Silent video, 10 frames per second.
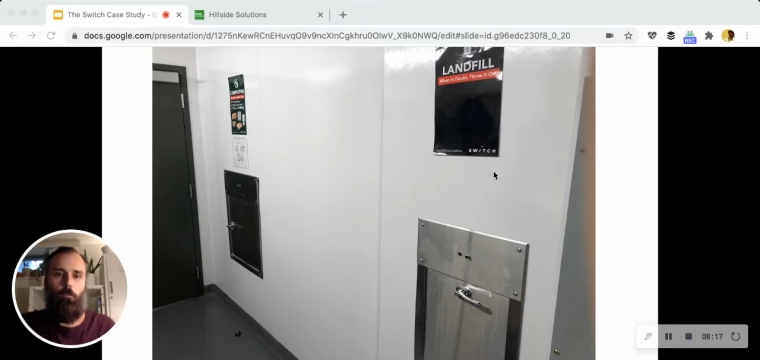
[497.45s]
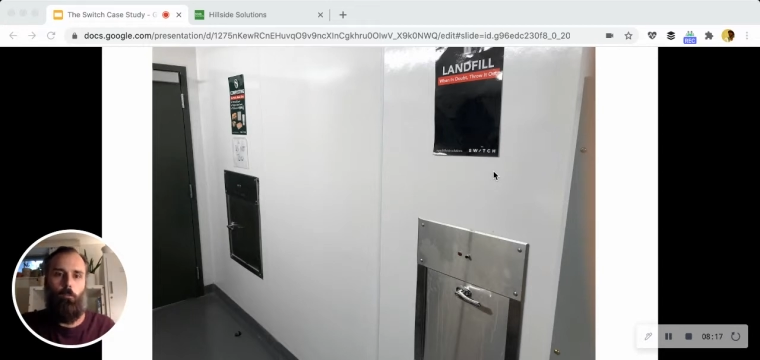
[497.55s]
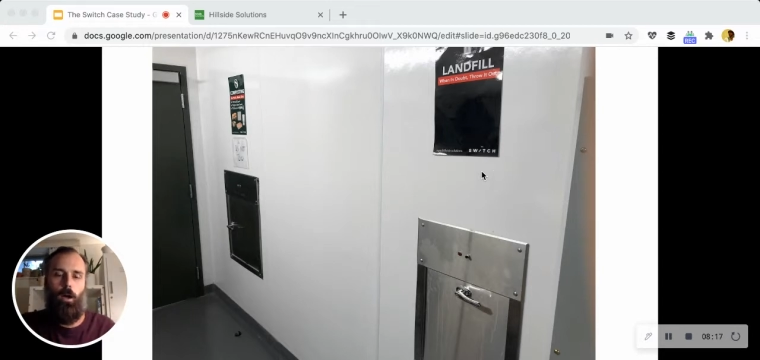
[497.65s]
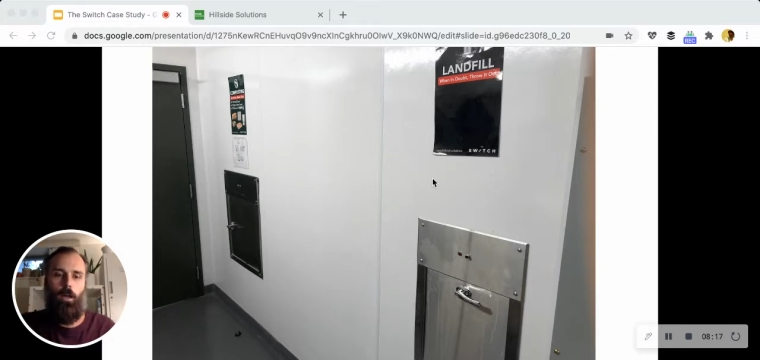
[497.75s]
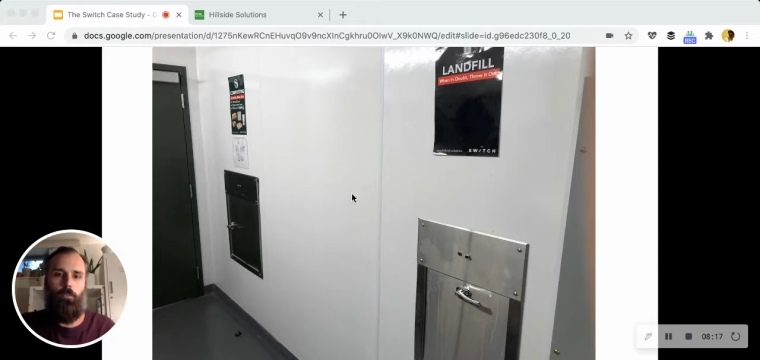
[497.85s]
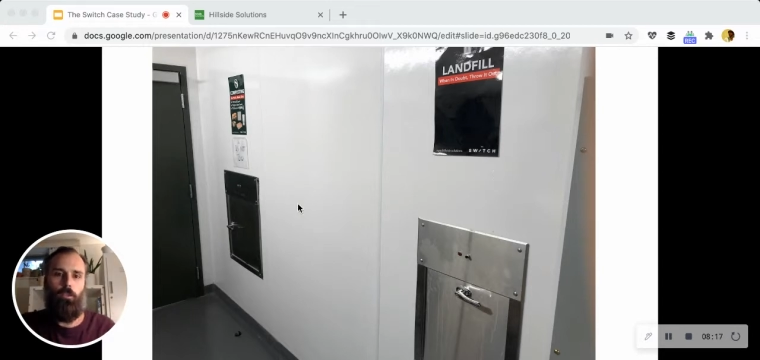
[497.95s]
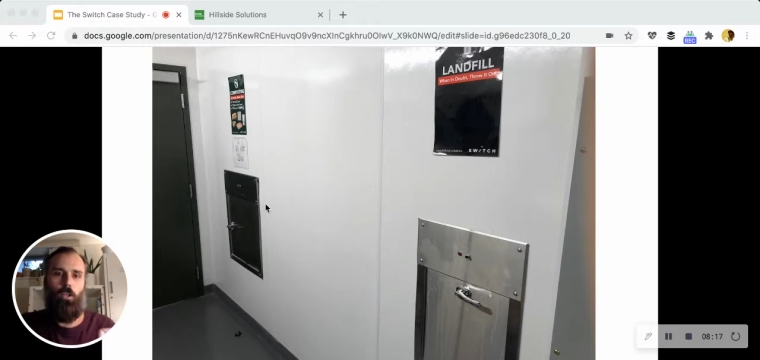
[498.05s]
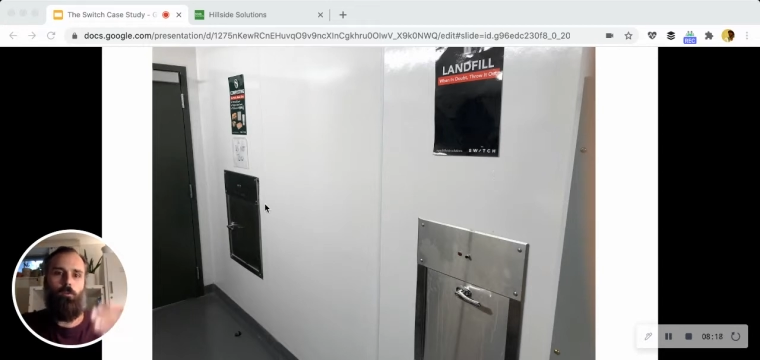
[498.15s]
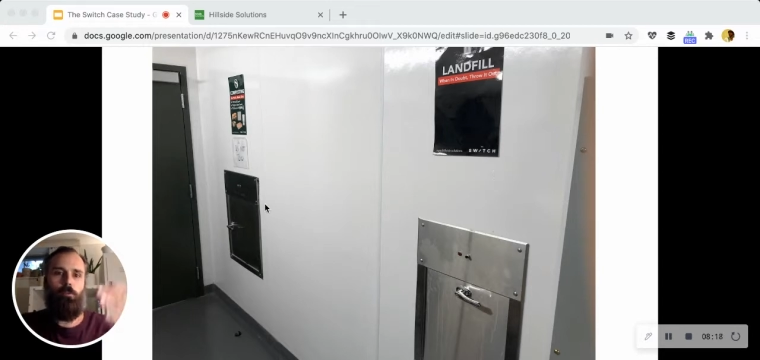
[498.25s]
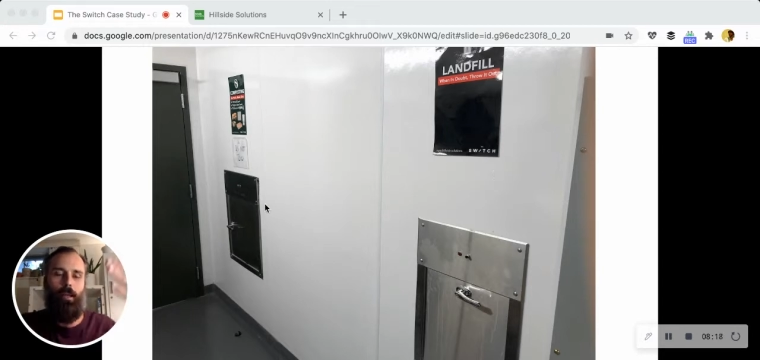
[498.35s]
but they
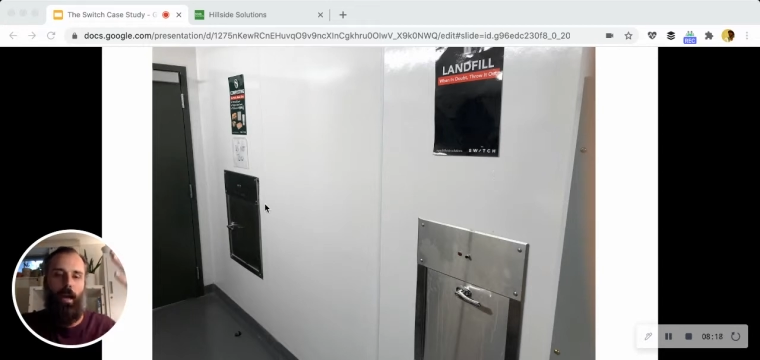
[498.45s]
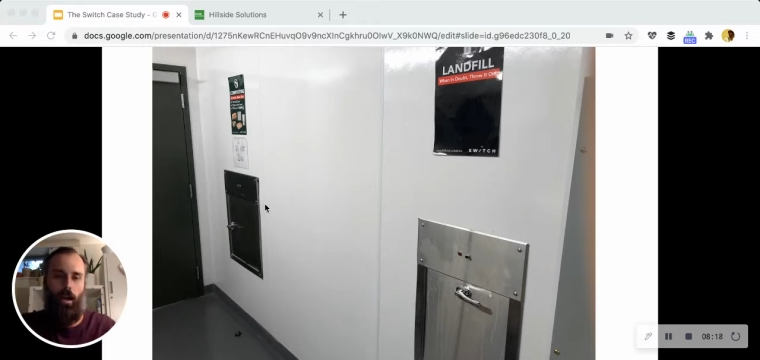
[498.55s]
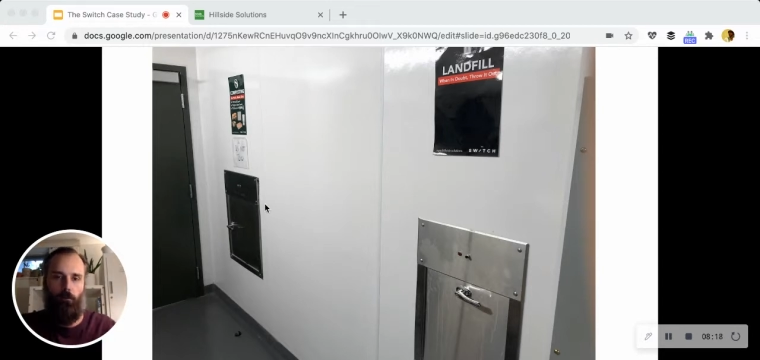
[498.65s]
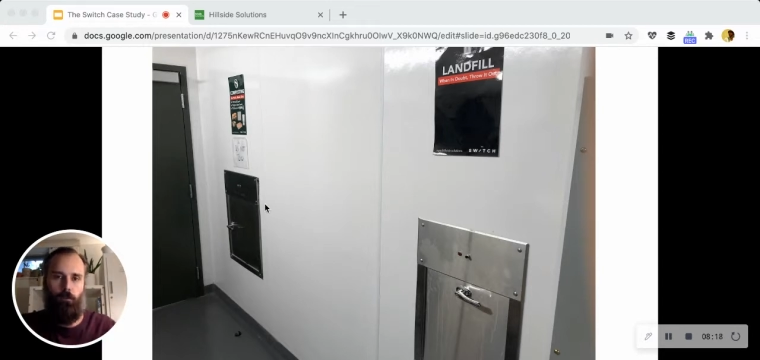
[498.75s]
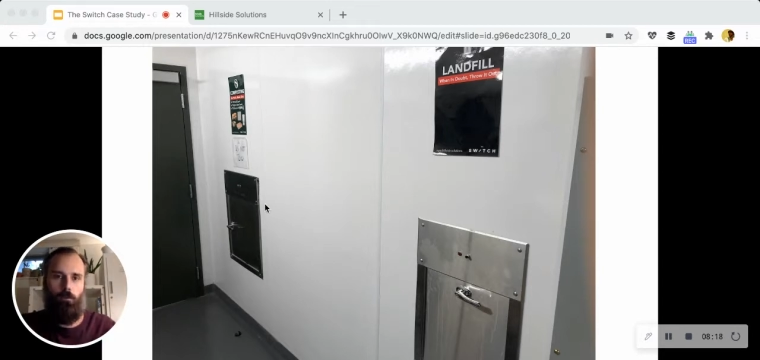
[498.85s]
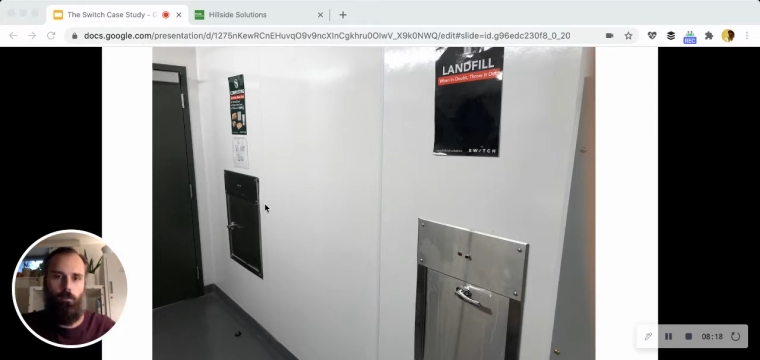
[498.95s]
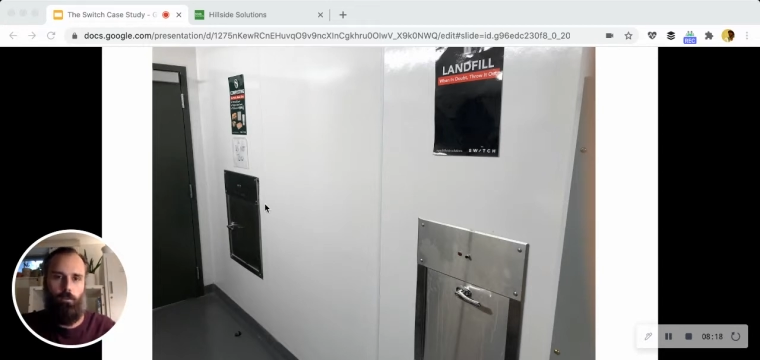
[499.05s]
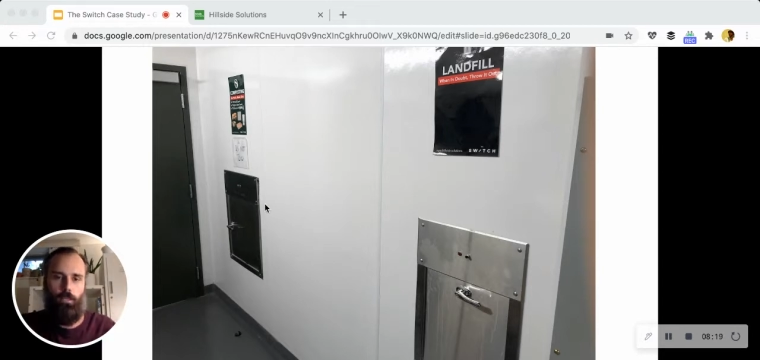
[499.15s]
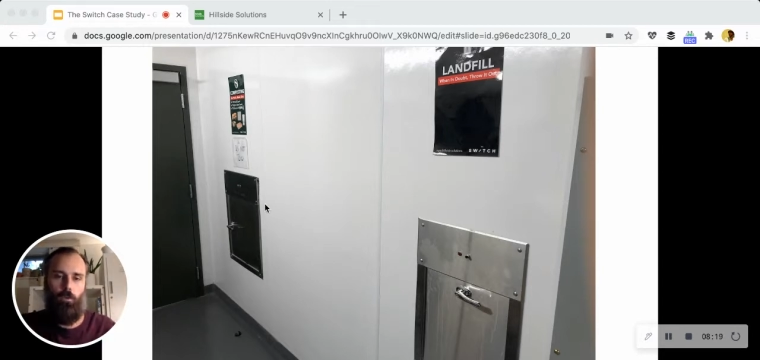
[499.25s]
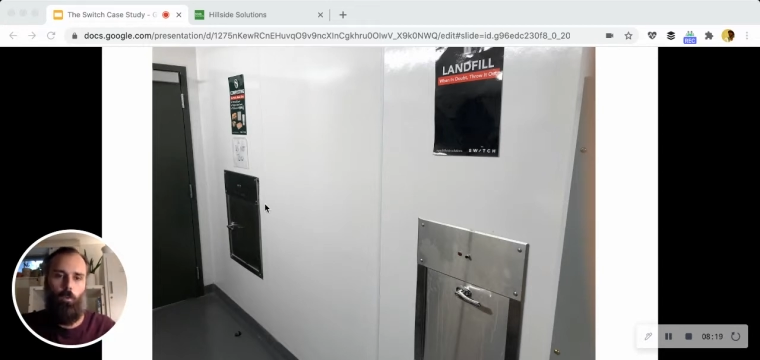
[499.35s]
closed down
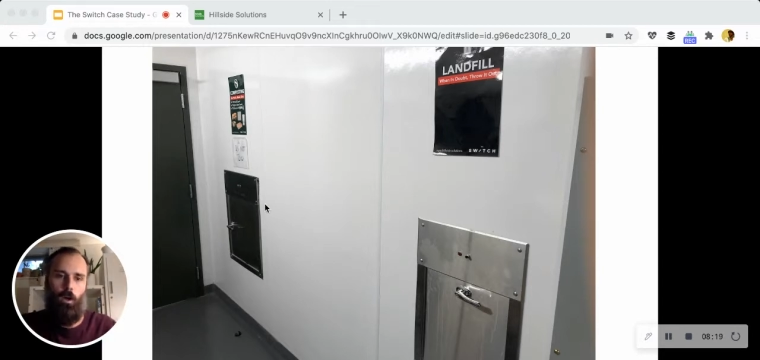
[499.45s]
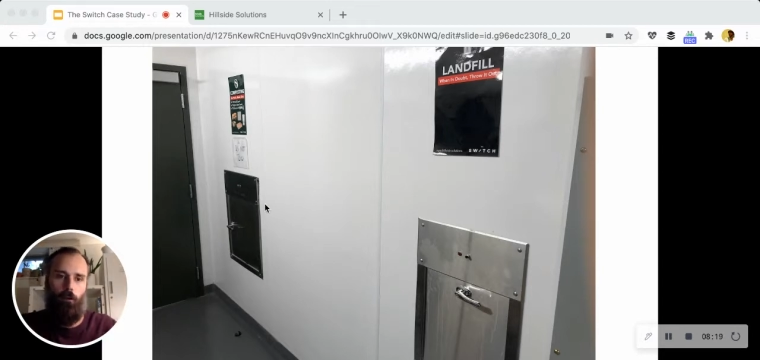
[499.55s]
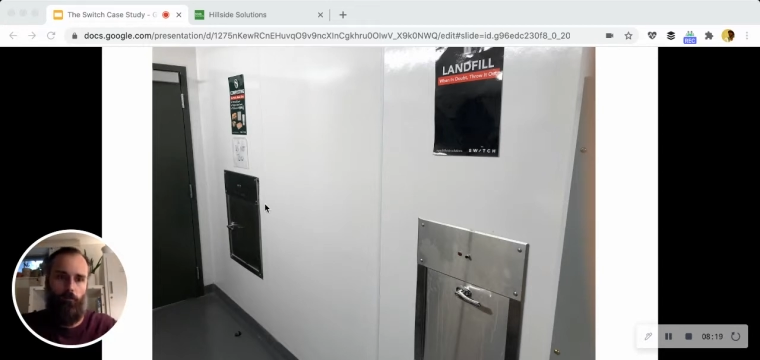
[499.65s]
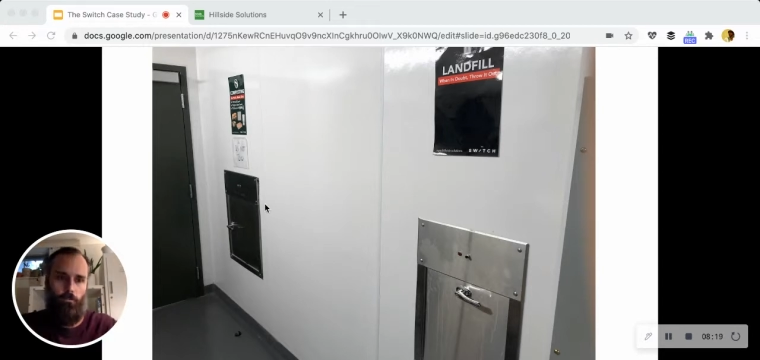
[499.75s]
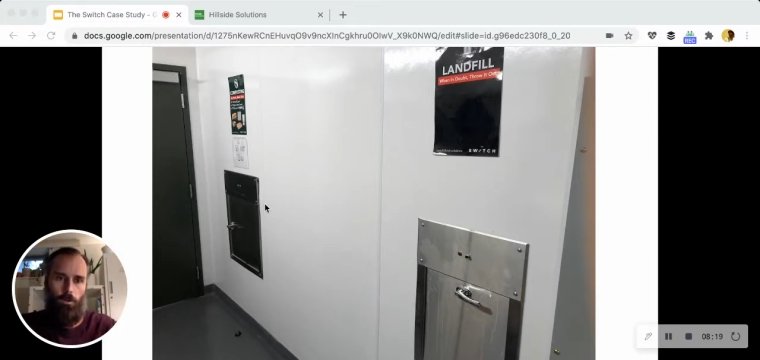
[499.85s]
the other one